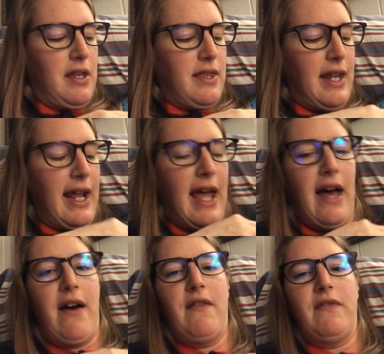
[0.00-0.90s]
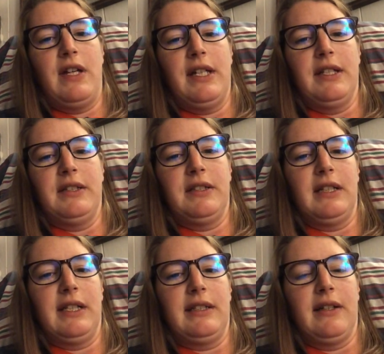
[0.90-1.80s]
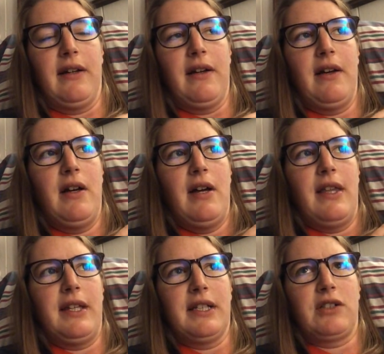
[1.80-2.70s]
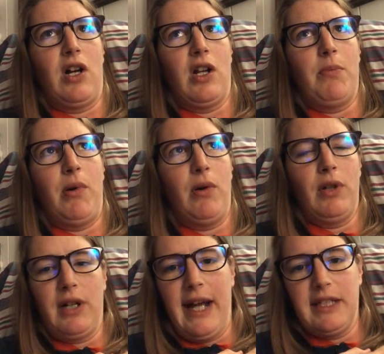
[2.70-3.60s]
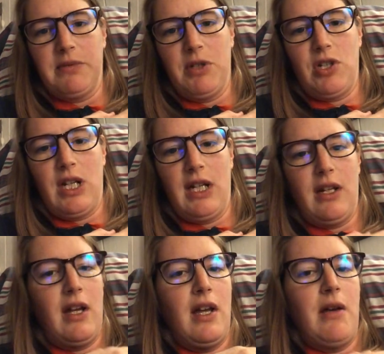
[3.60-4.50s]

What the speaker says: that I have is I think it's called a polar ice machine,